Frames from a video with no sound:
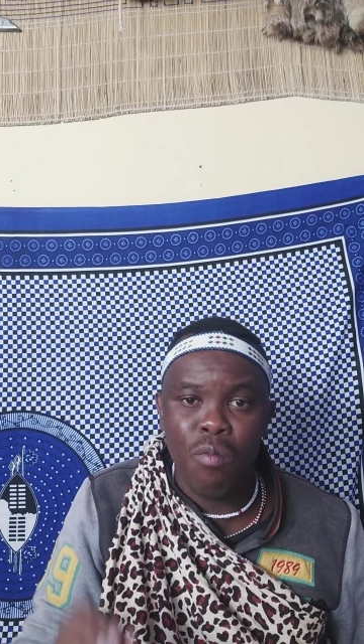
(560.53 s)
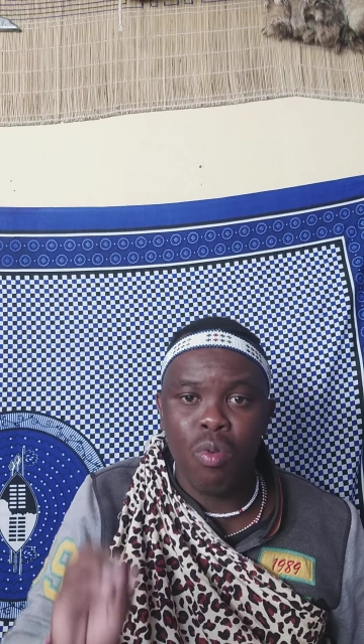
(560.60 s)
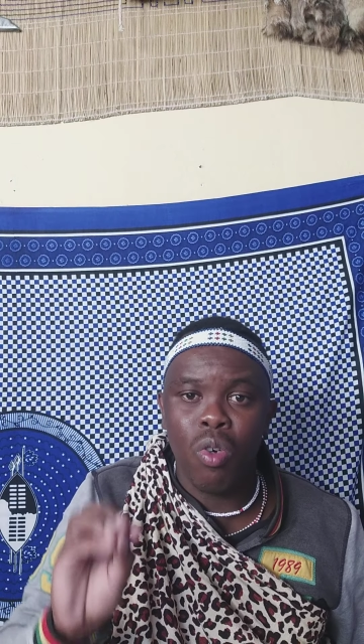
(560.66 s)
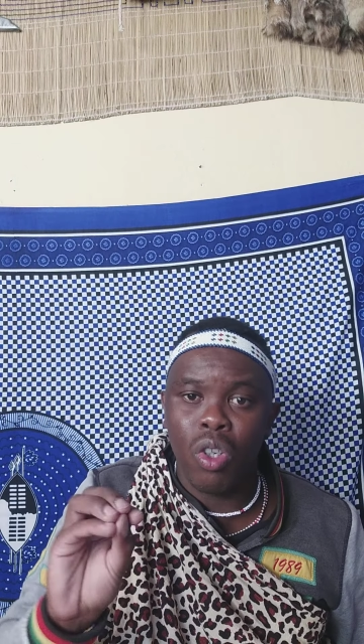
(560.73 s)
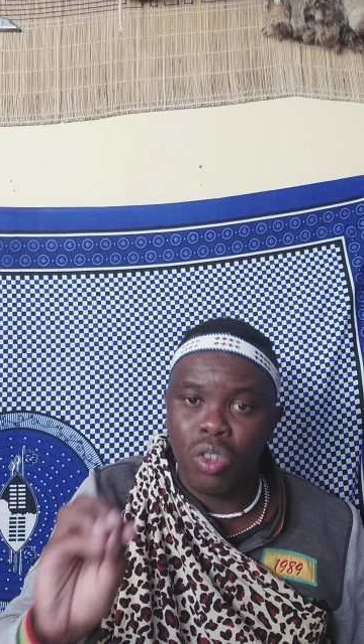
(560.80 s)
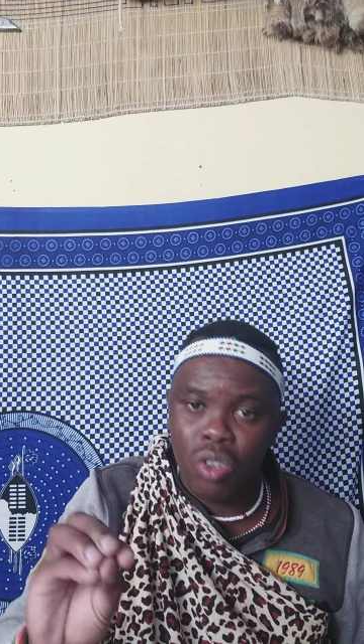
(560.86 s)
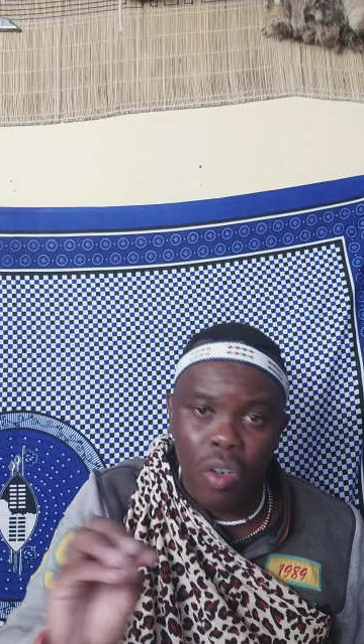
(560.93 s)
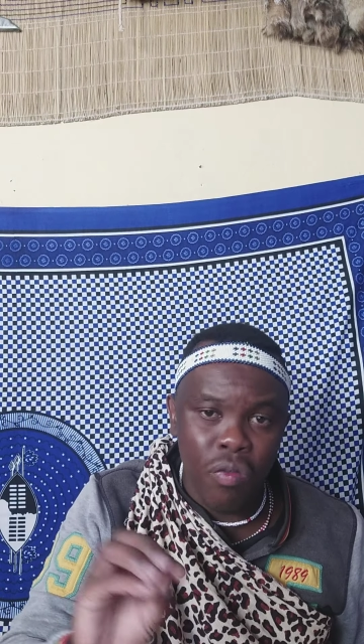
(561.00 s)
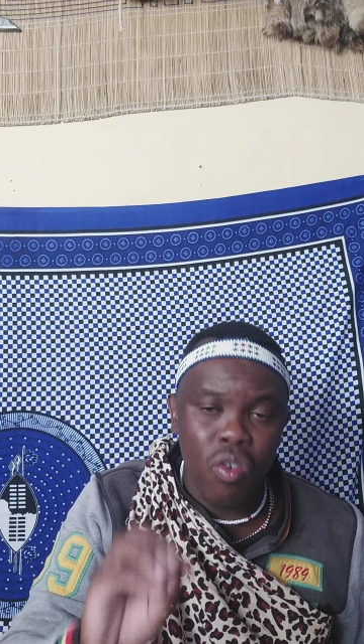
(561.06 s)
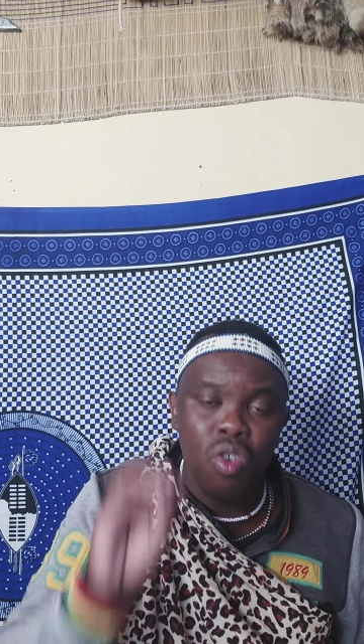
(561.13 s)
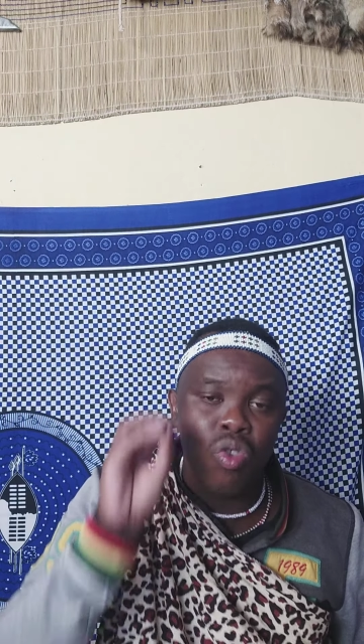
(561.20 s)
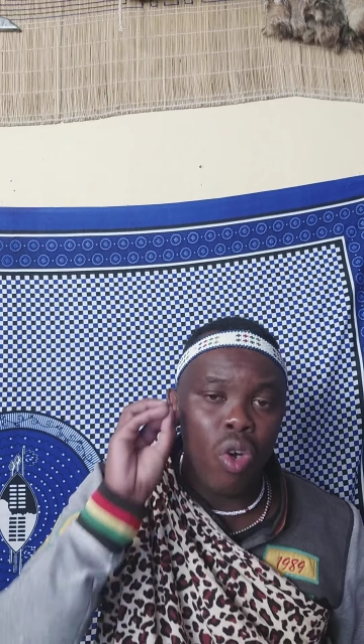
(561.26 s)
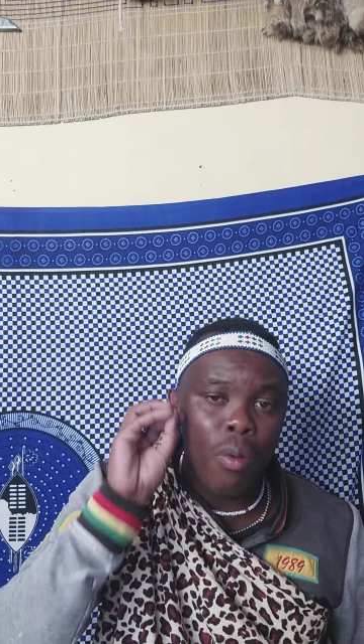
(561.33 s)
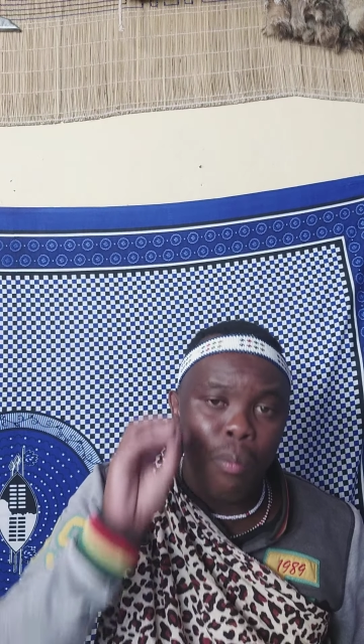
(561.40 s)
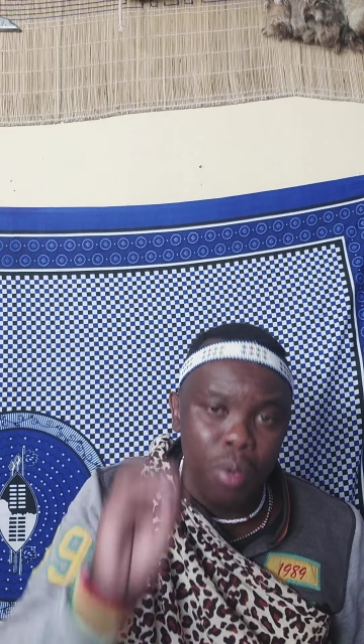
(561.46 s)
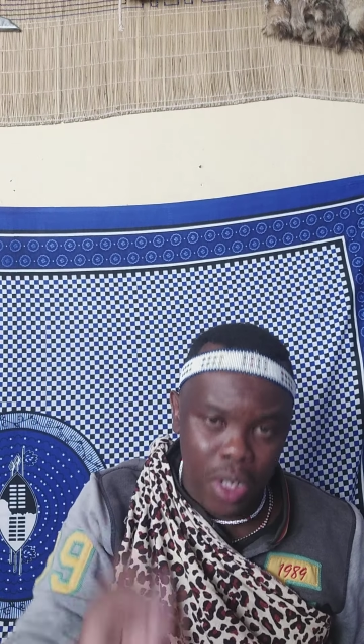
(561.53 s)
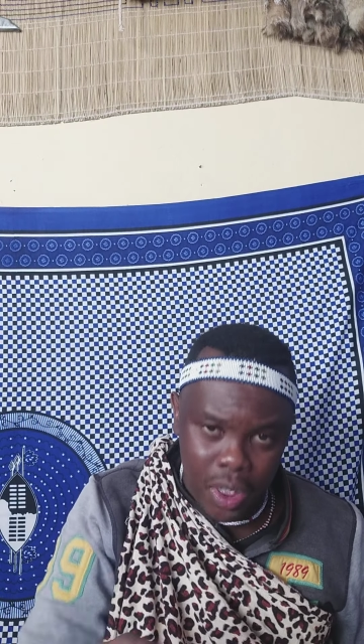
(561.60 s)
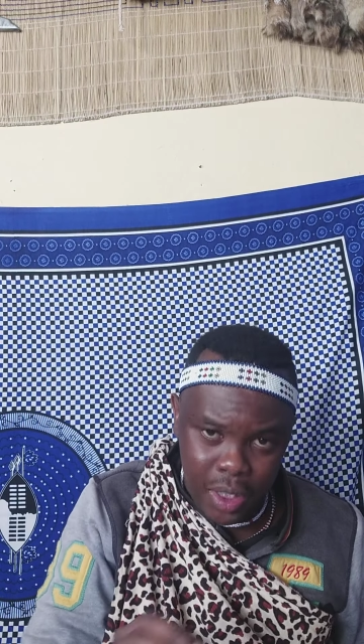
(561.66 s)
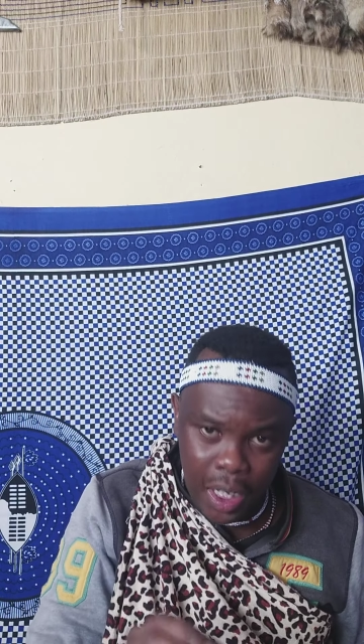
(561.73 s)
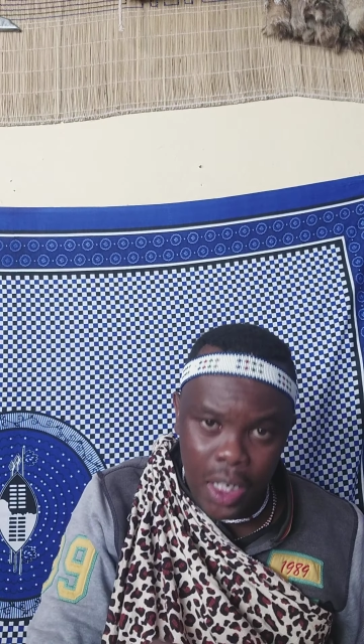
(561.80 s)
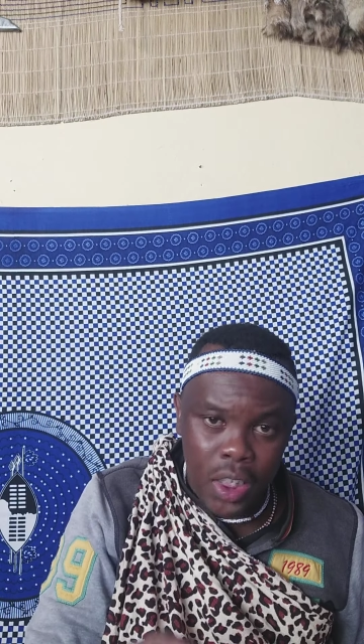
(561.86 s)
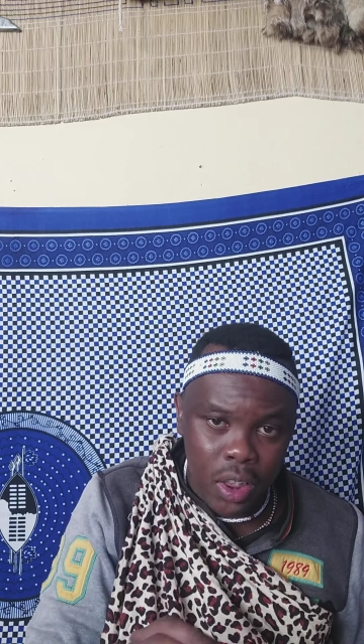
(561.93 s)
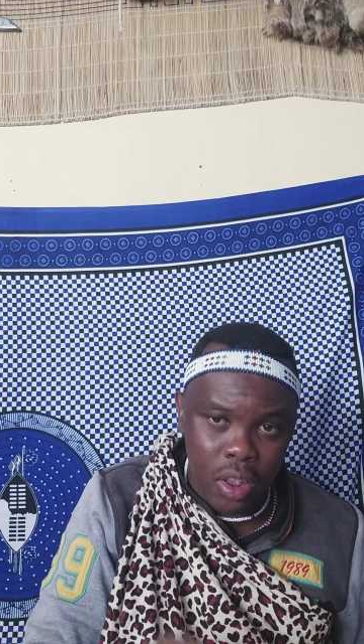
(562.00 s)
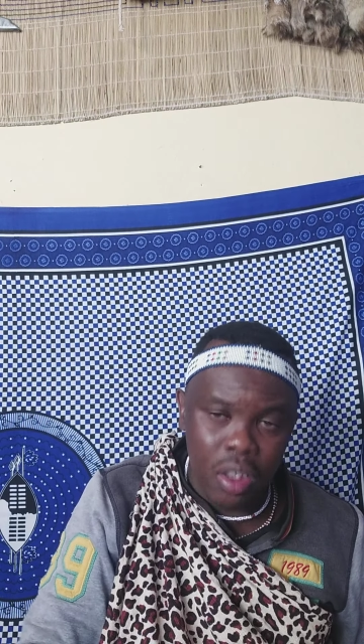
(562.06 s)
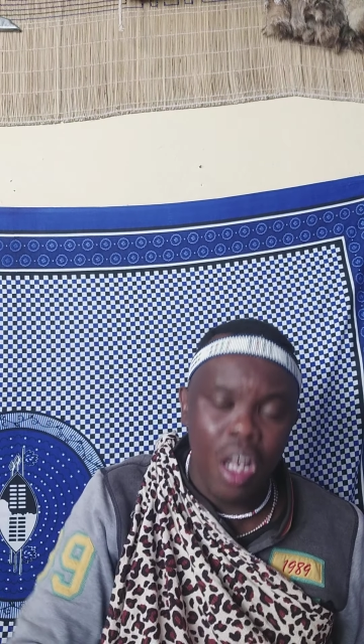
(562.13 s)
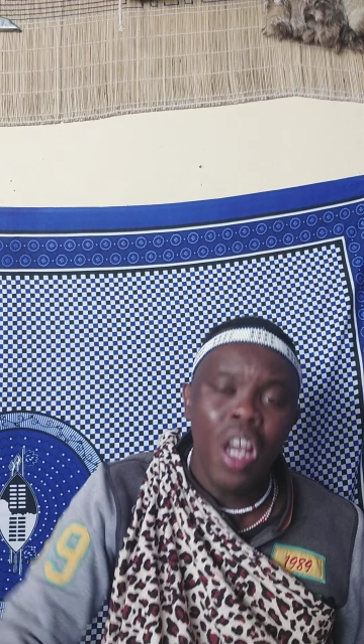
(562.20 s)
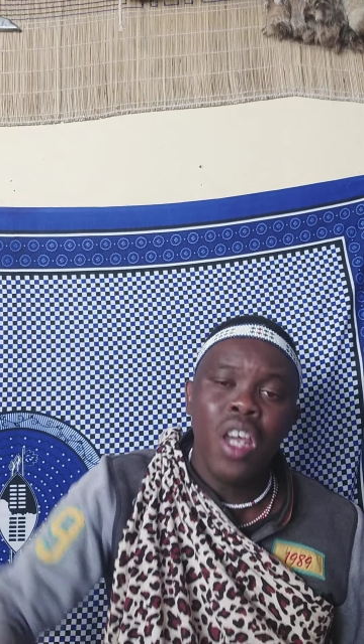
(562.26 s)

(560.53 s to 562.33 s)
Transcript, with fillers: because of you don't pay attention